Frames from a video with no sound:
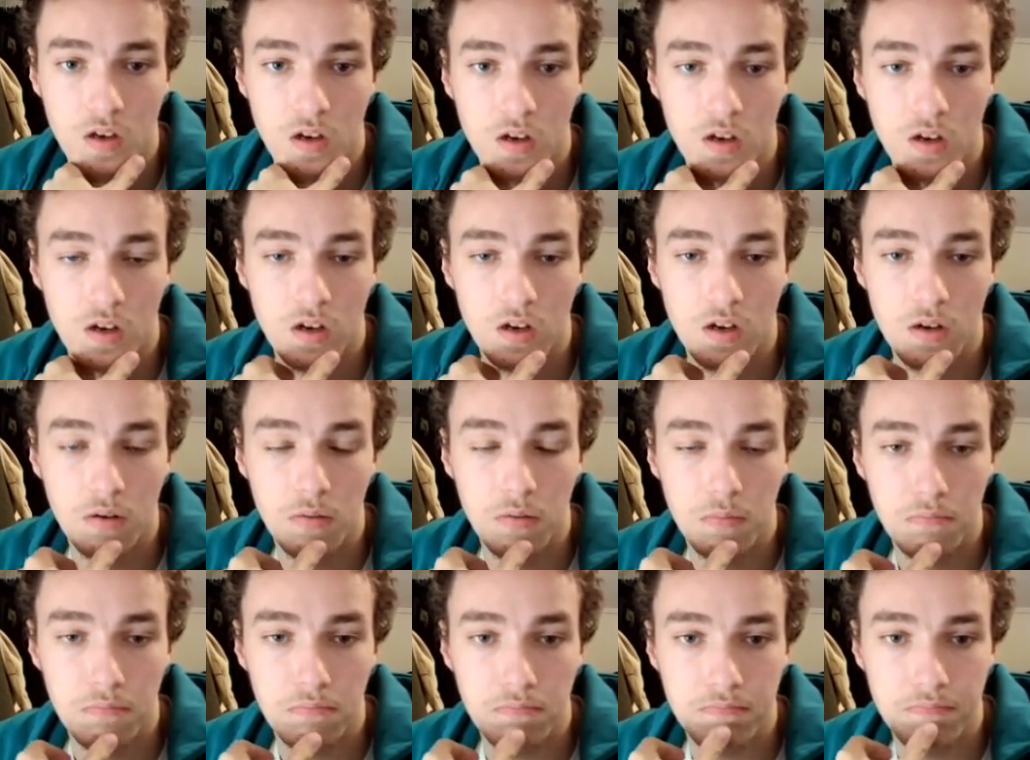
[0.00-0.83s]

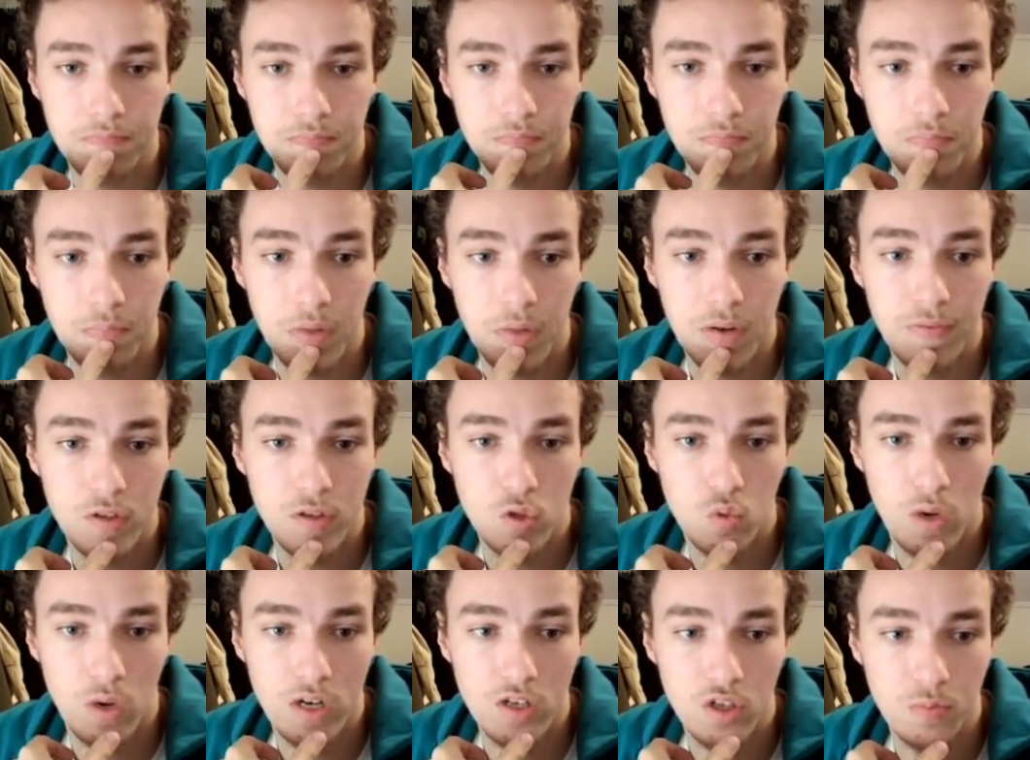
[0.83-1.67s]
But if
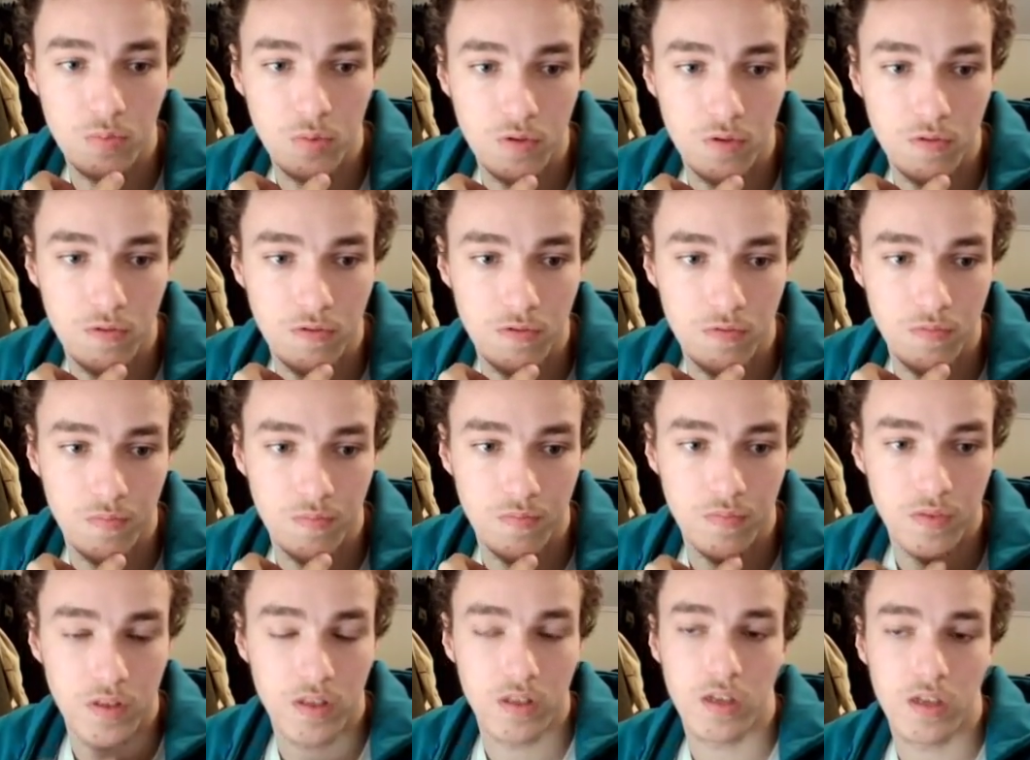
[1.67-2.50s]
it's white to move,
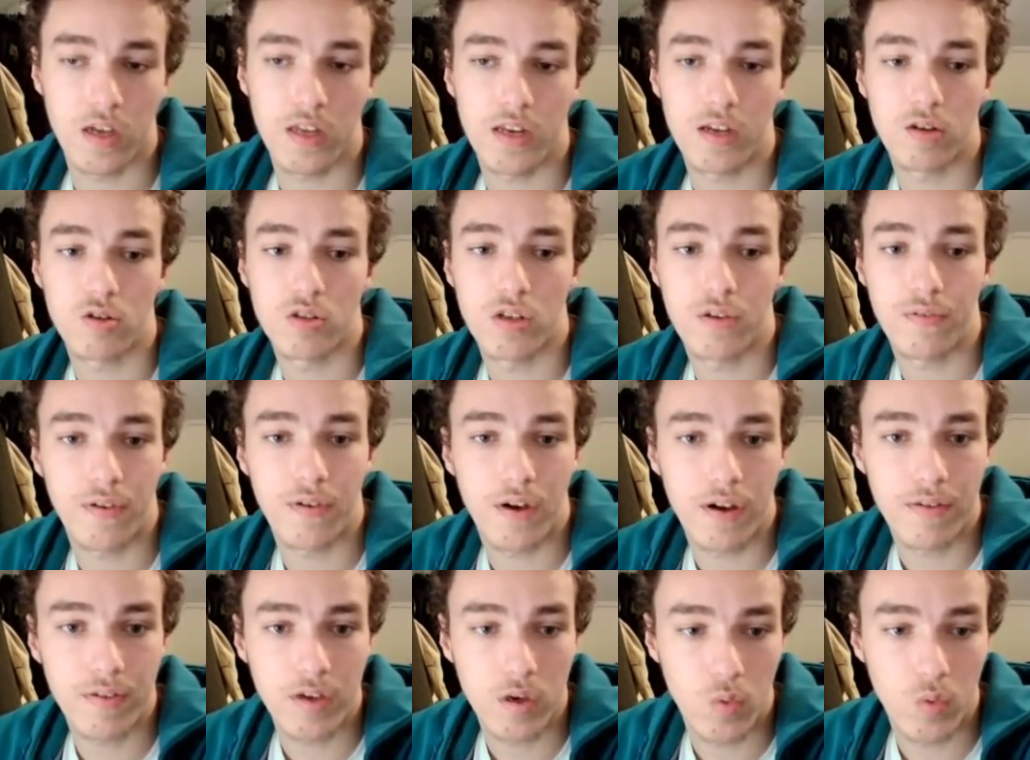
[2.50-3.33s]
and he goes
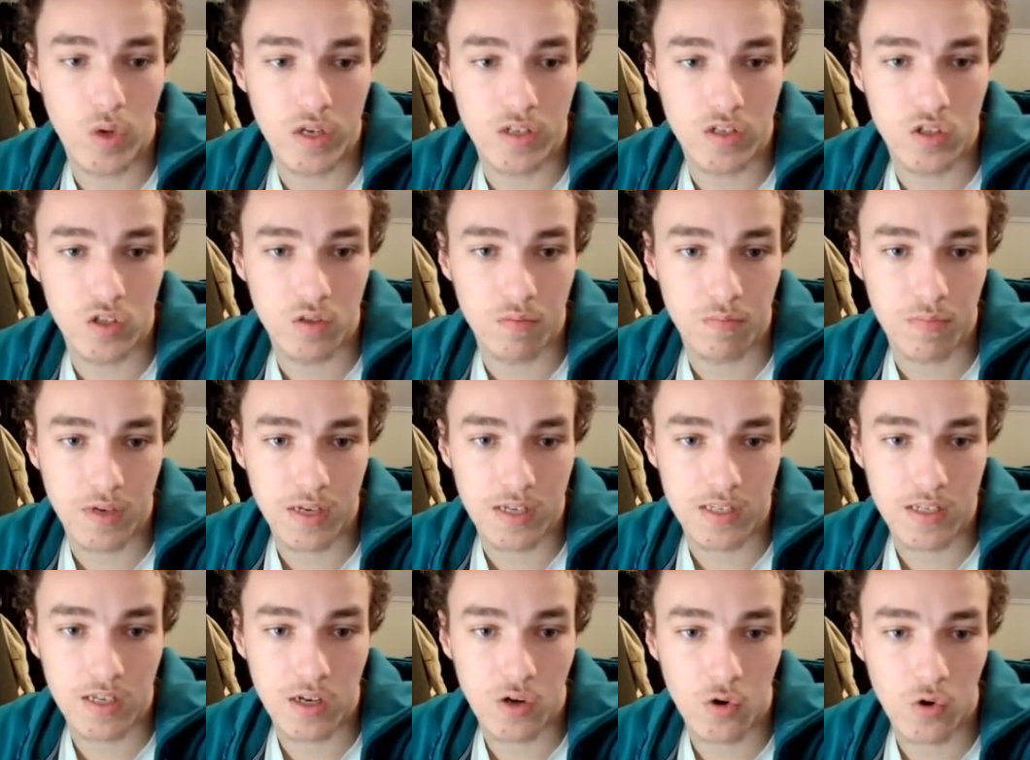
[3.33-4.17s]
a5, he wins,
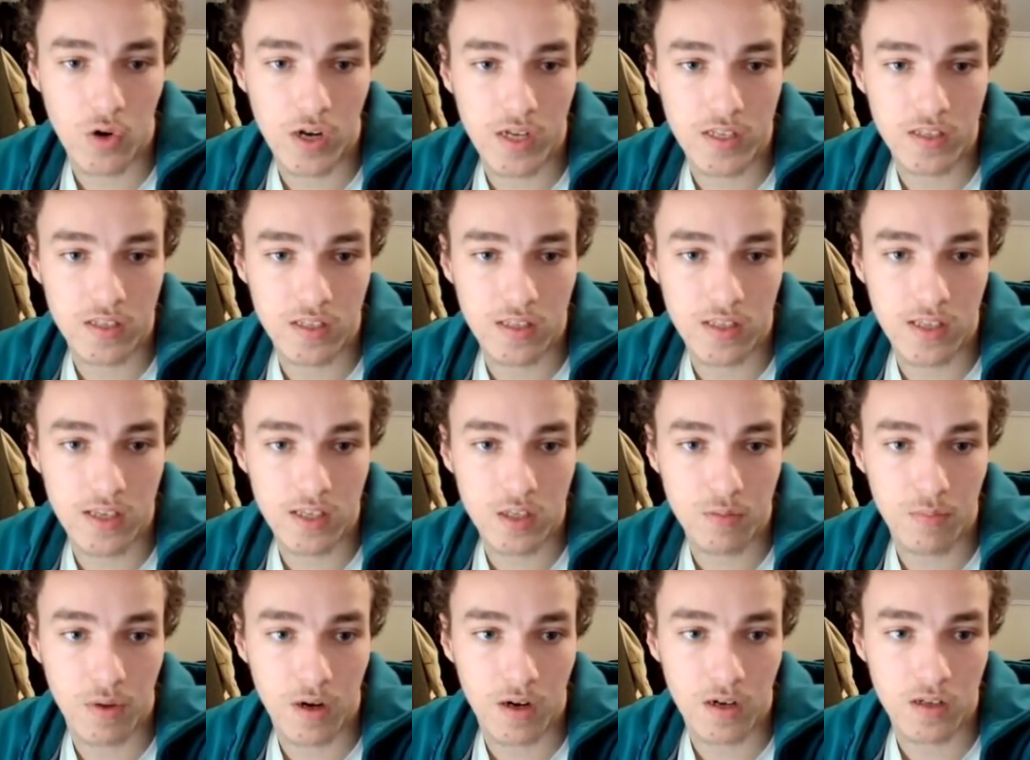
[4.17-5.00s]
because he creates
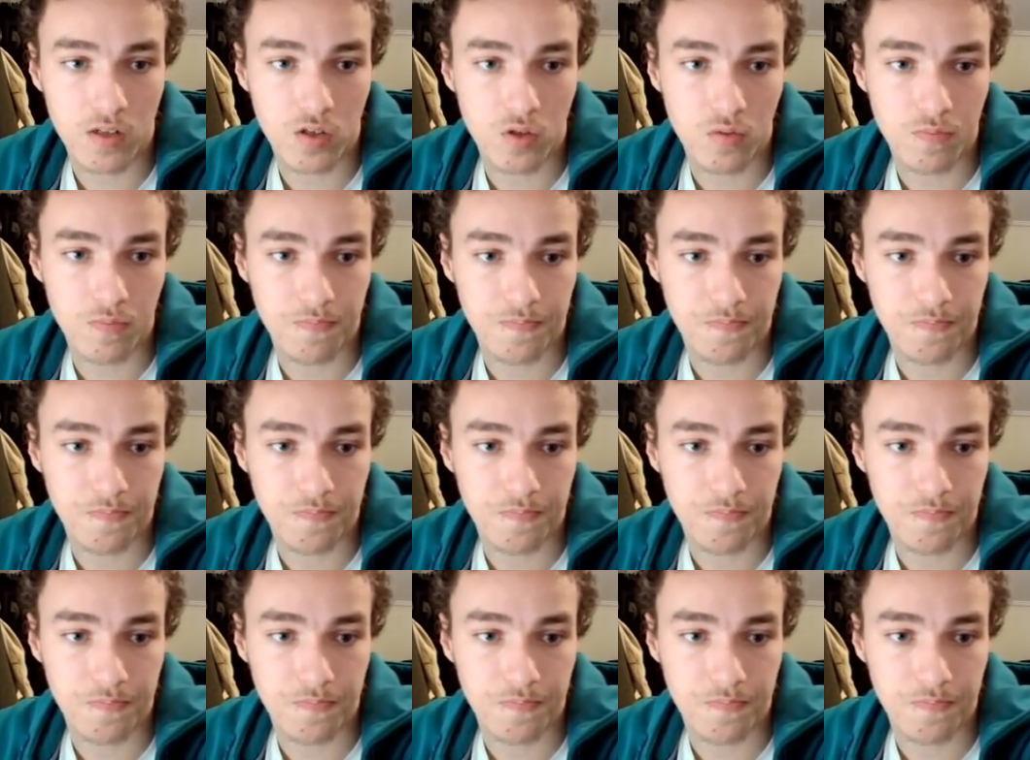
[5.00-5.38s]
this box,